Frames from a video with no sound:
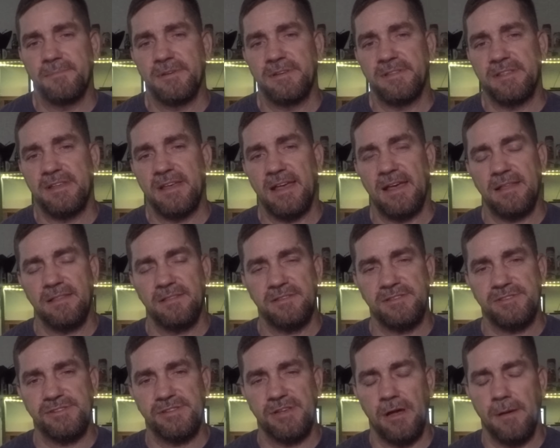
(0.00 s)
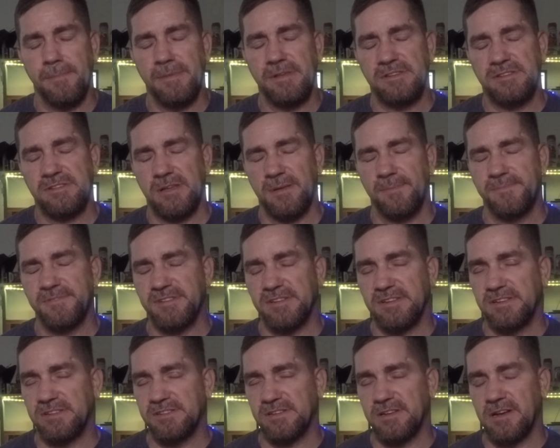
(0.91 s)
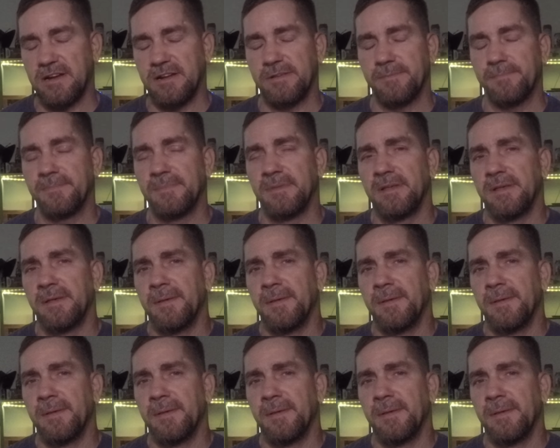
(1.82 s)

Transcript: but they had this gummy substance on them